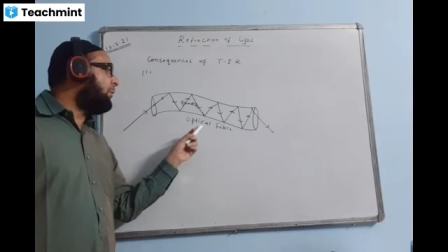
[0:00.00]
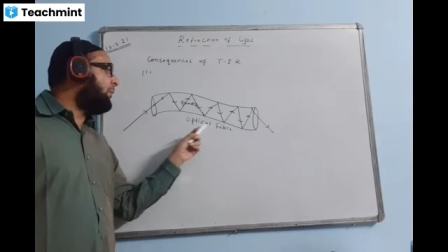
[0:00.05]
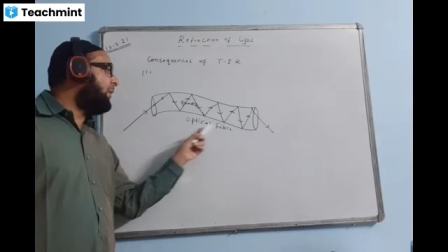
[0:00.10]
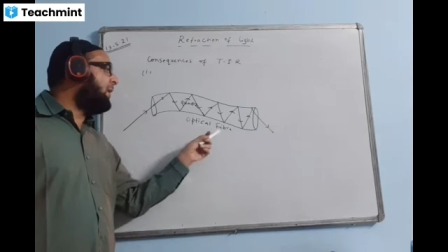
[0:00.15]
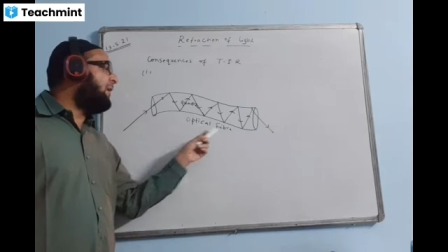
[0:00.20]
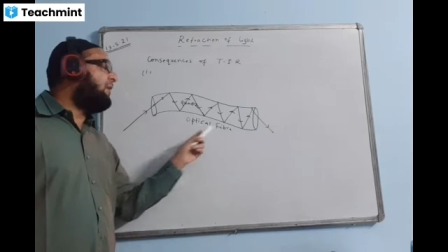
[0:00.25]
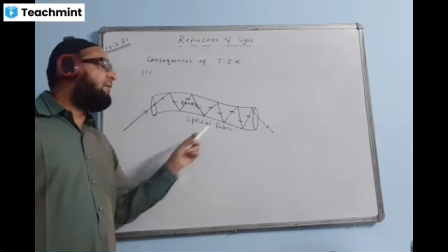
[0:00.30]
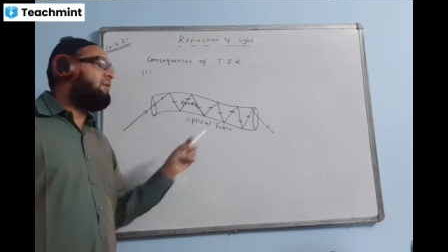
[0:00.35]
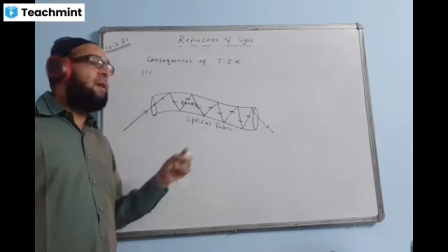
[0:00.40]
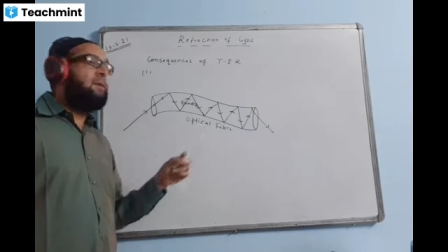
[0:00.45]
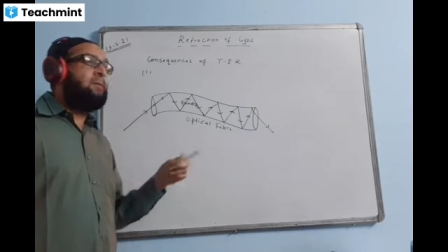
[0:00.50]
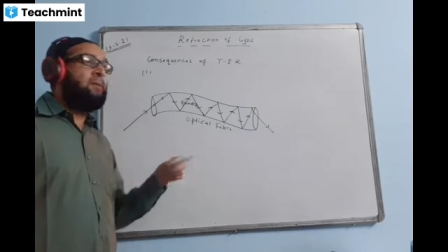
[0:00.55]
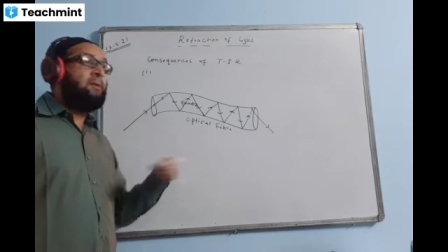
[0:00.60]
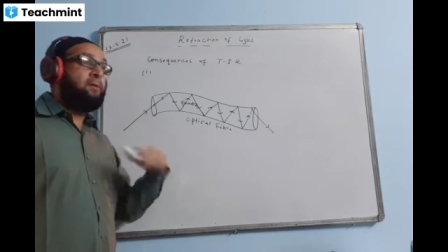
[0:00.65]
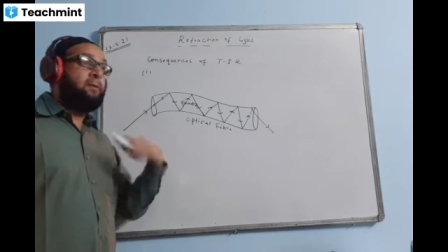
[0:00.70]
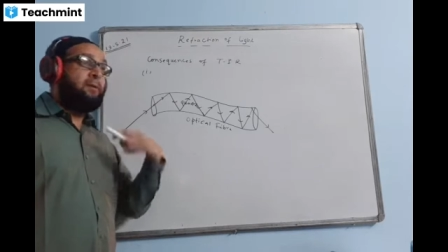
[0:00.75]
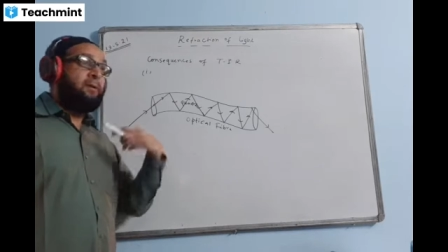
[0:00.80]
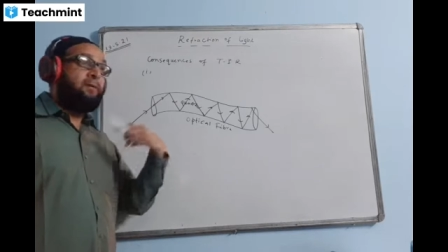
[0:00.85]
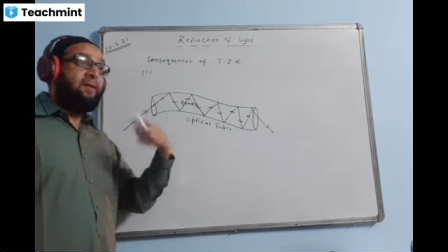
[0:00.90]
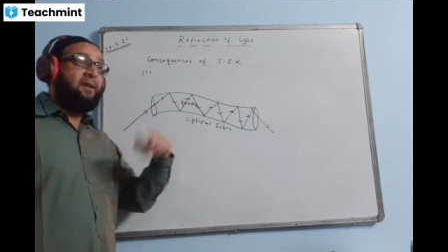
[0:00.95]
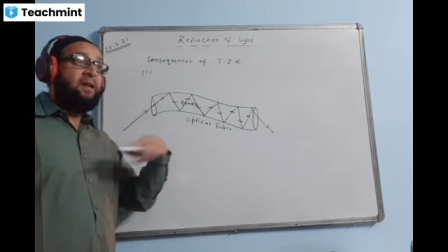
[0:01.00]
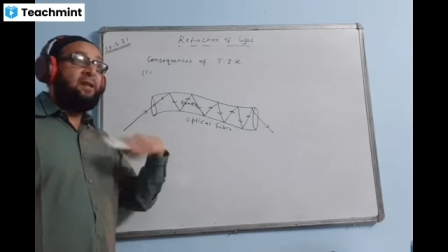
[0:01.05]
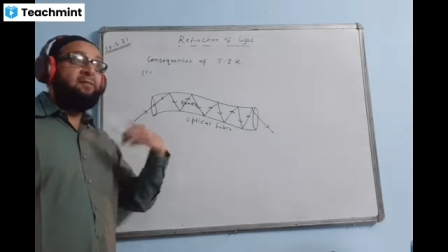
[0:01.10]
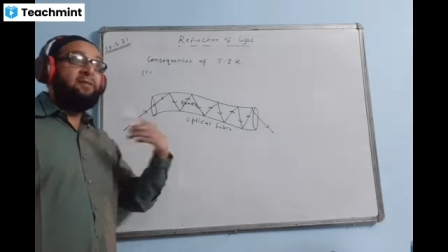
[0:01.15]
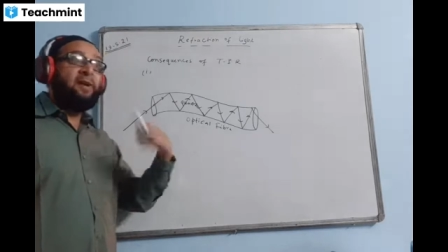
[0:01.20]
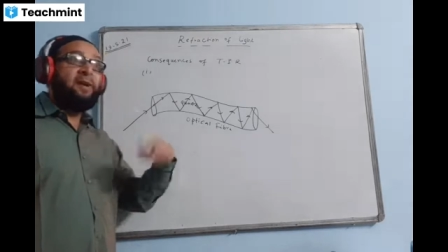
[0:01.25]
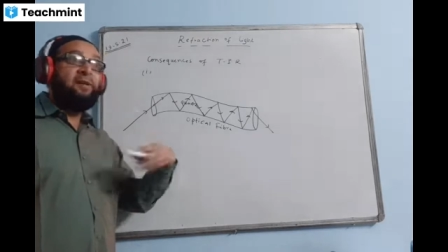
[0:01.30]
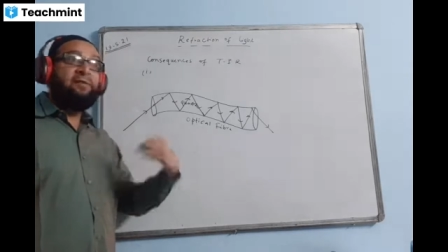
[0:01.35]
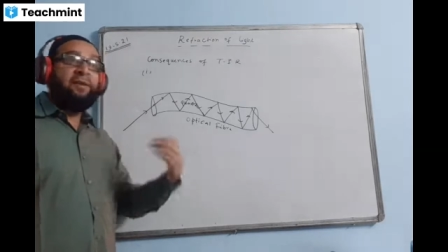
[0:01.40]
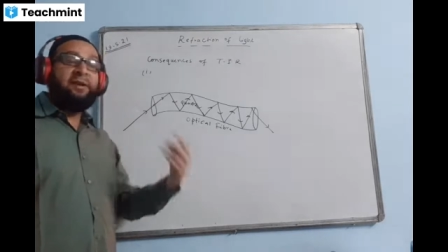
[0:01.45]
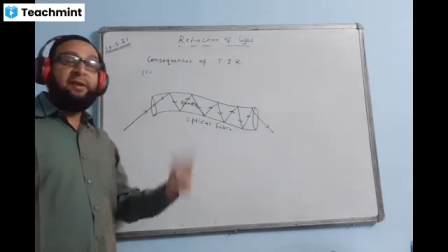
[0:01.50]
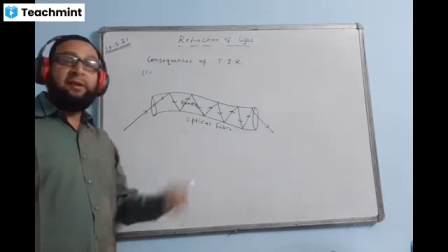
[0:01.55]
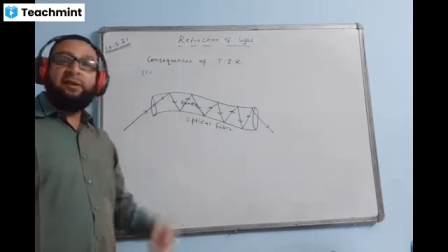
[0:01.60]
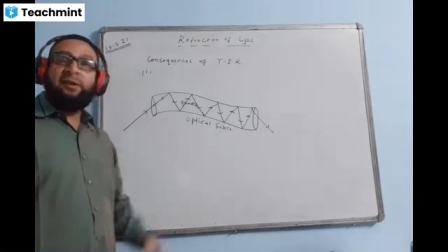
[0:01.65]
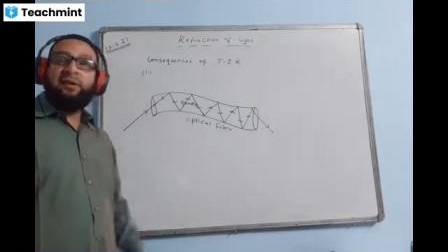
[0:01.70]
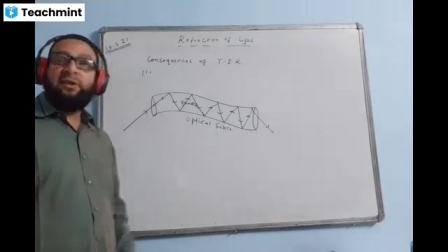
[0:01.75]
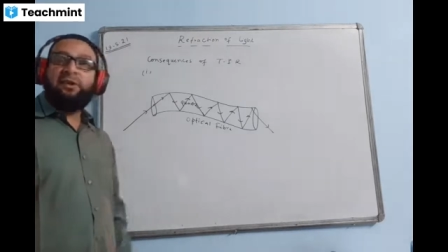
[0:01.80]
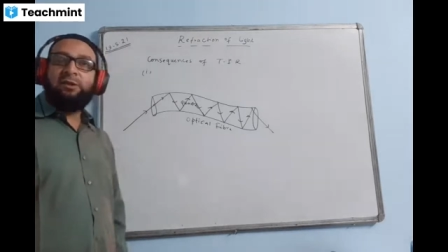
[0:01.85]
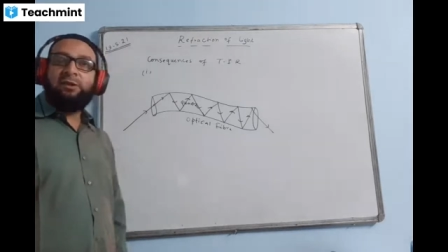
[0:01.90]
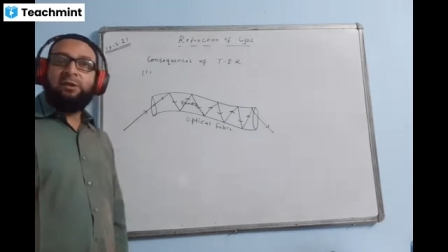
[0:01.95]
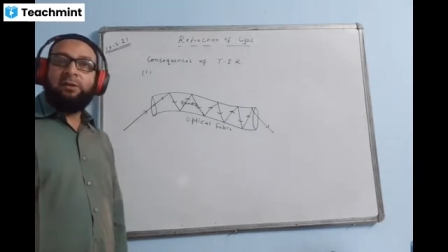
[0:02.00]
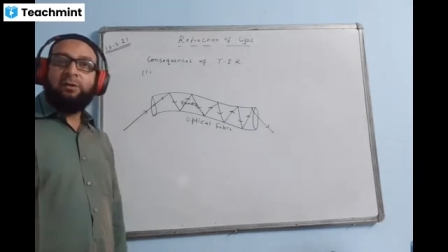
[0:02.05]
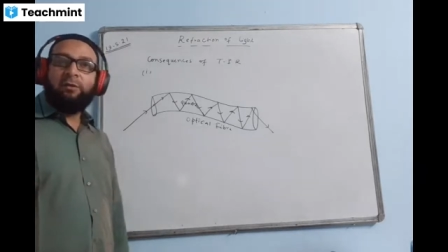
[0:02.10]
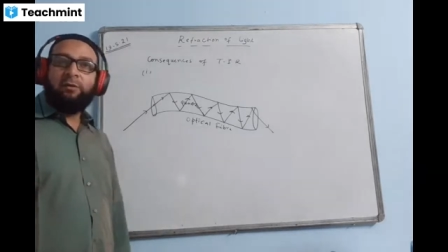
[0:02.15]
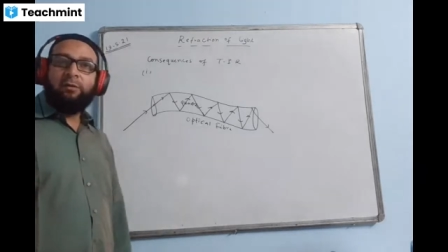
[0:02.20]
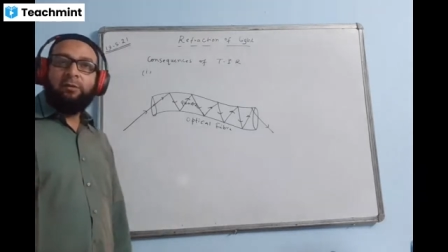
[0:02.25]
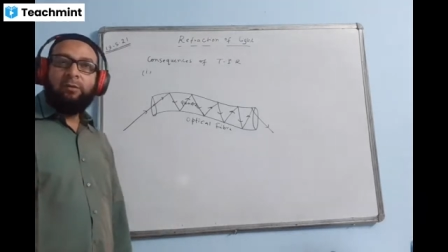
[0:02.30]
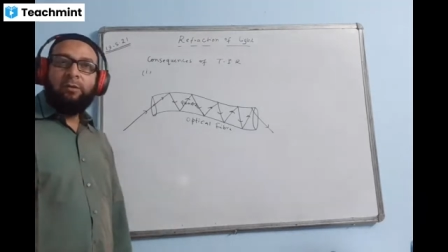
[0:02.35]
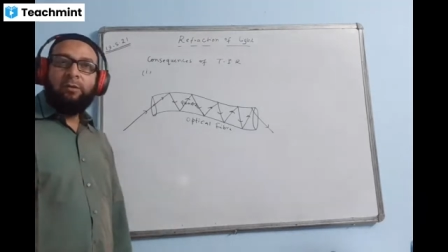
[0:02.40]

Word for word: even the Wi-Fi connections and all. If